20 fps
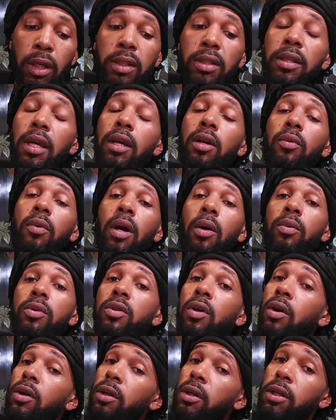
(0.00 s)
Second round
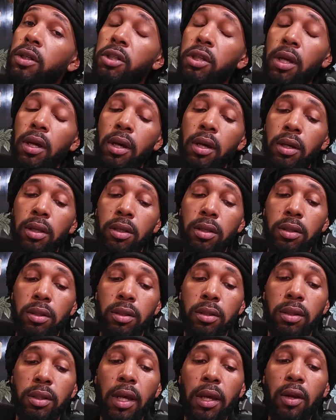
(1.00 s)
was harder to judge.
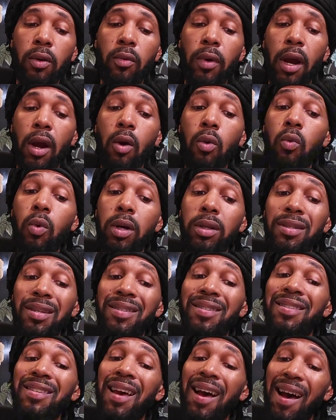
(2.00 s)
Second round was
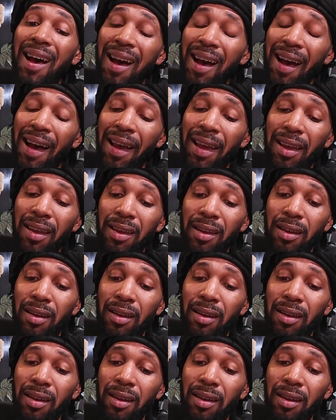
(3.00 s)
a tie.